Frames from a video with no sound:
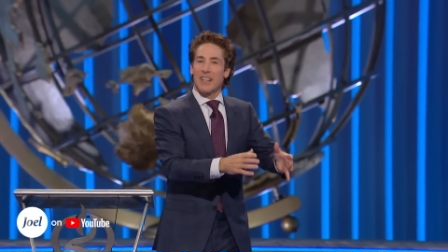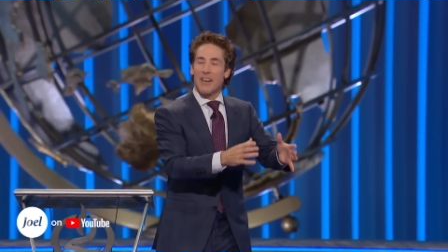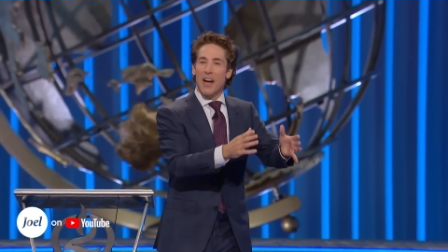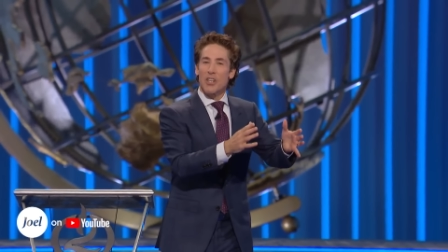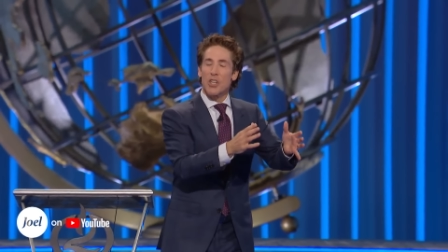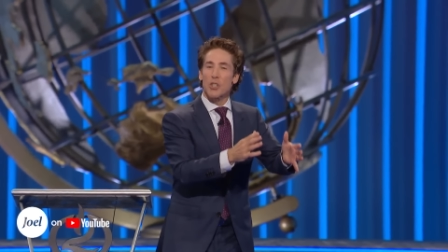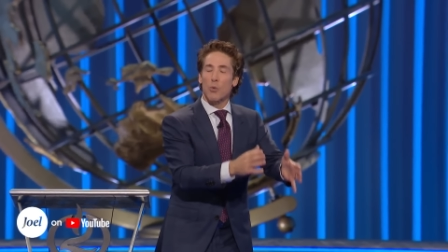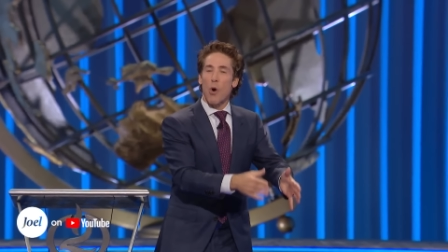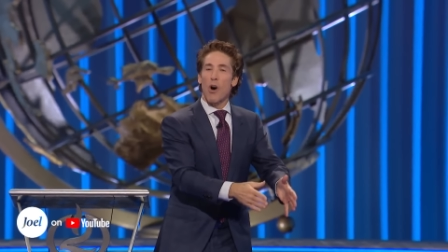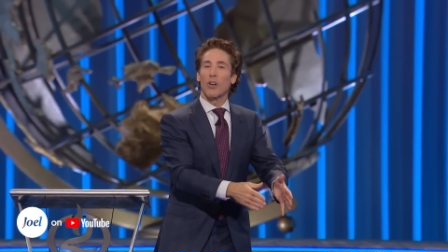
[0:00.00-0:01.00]
Not just
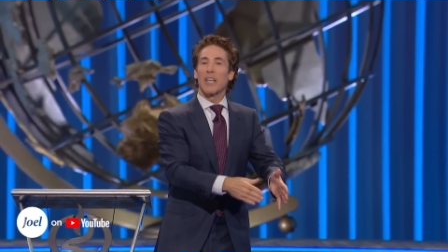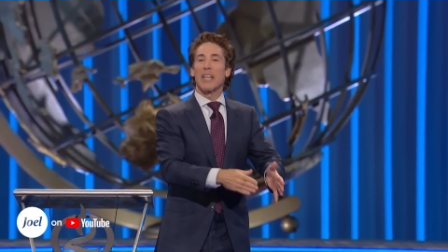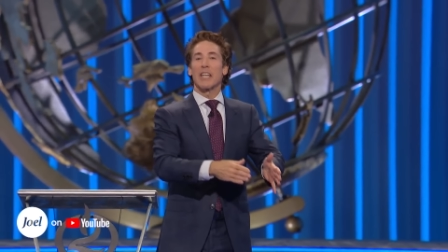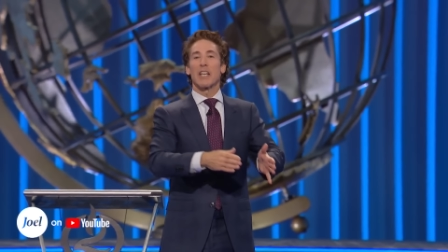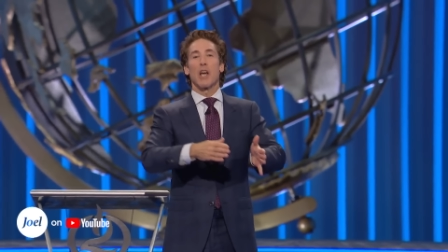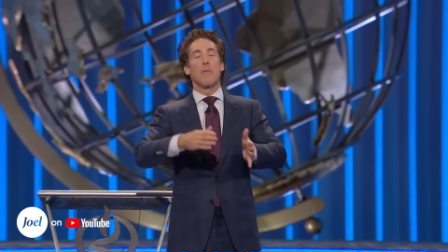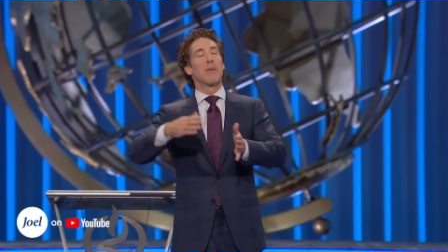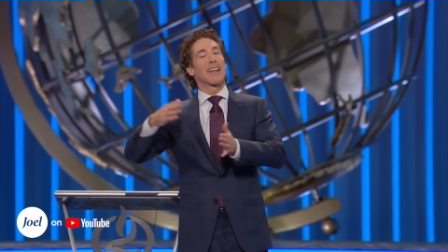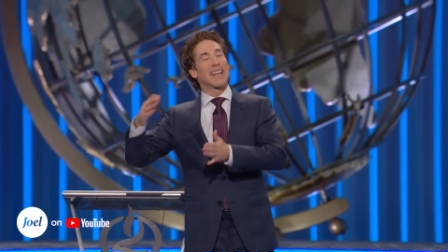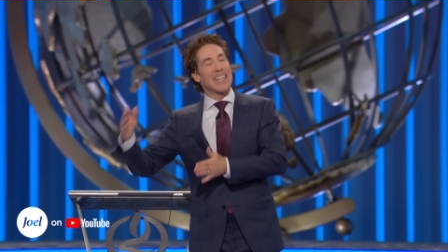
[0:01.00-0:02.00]
walking,
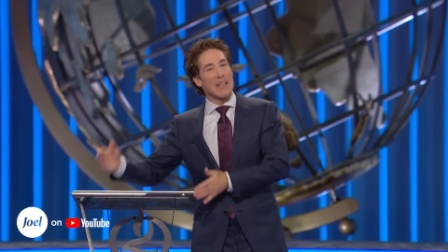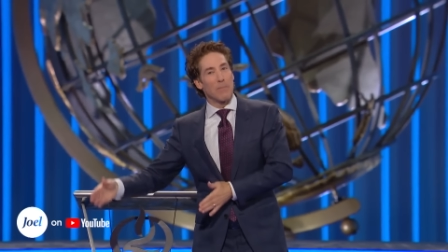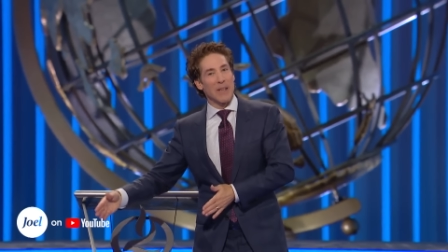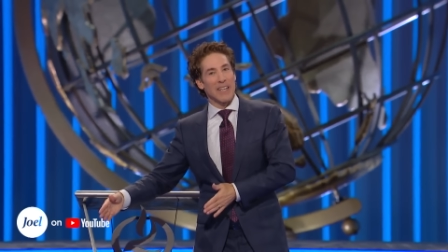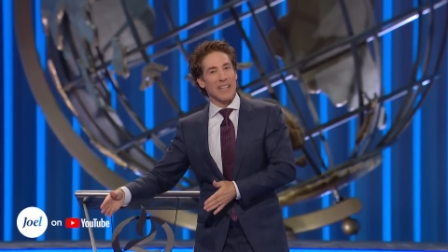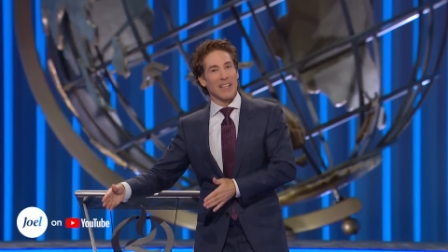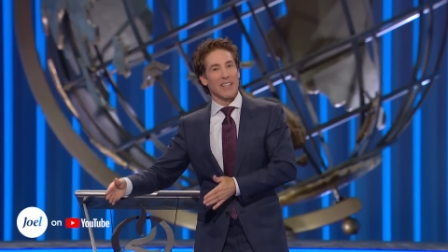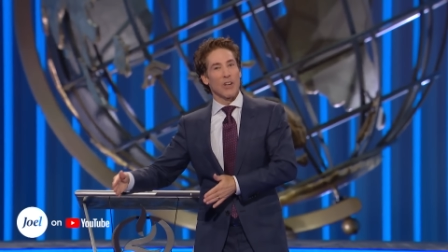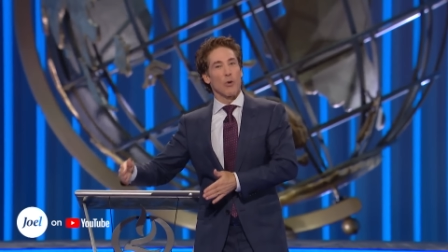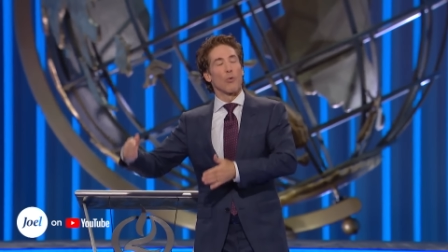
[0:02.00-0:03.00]
but leaping,
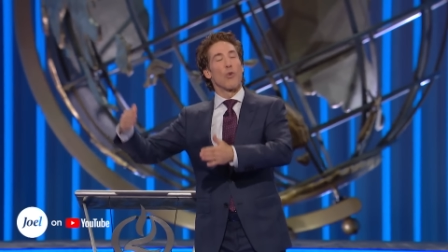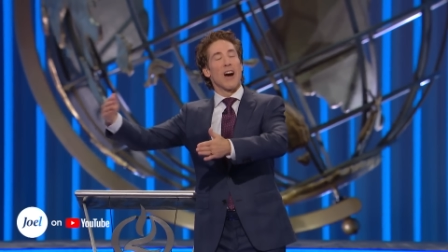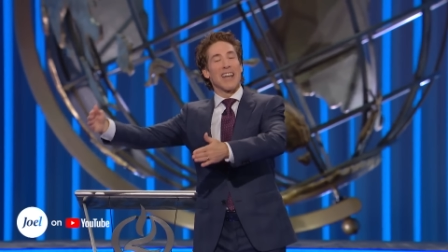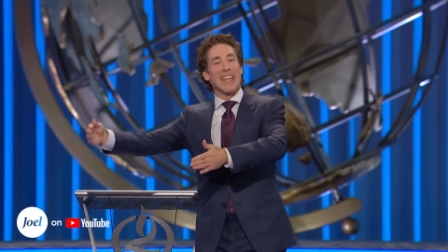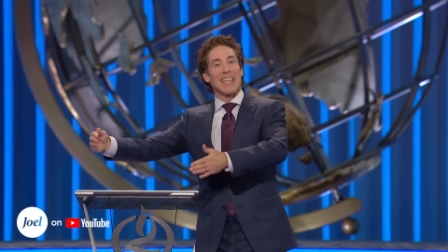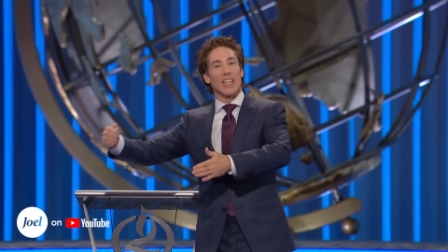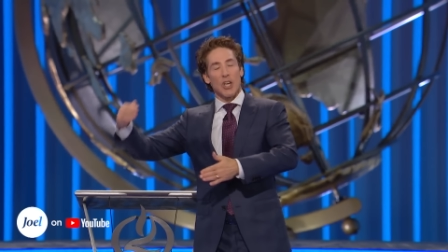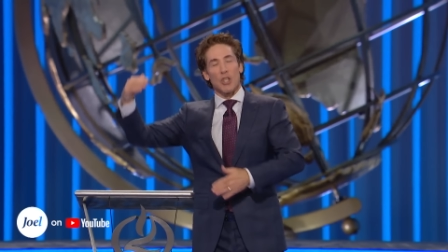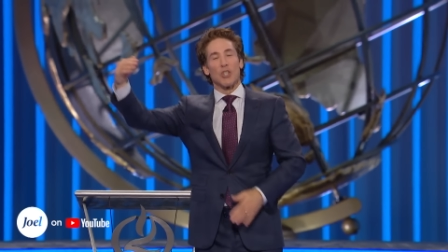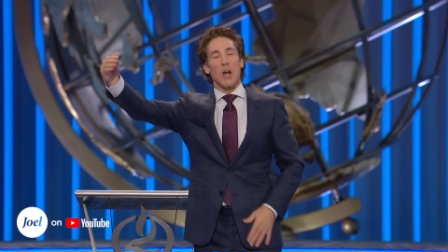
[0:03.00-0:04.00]
running,
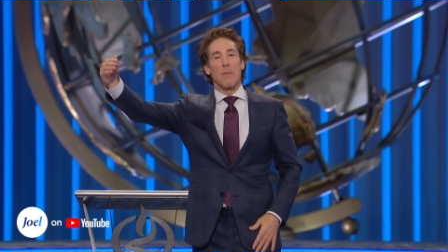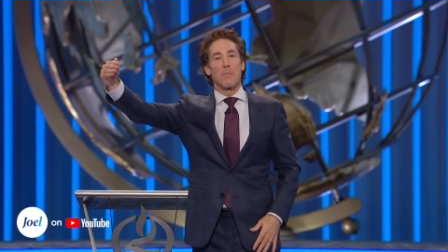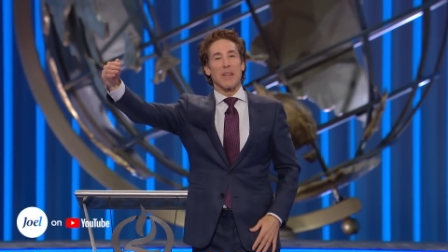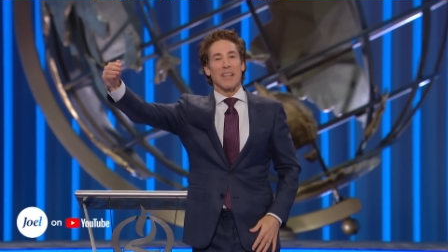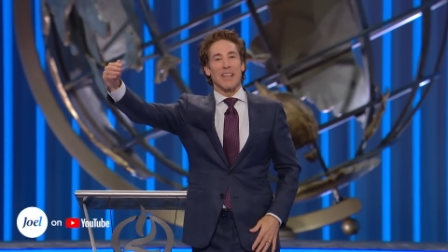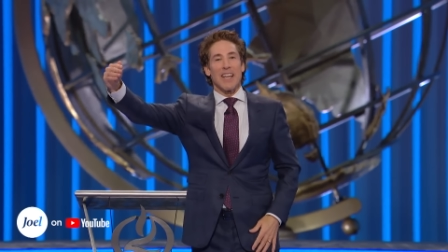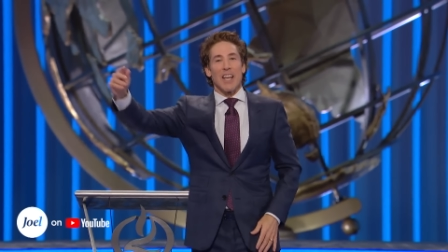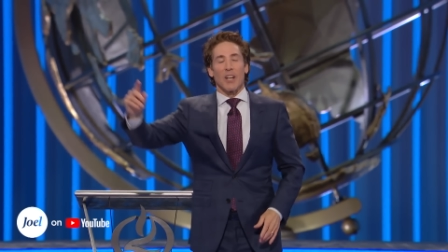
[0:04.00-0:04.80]
jumping.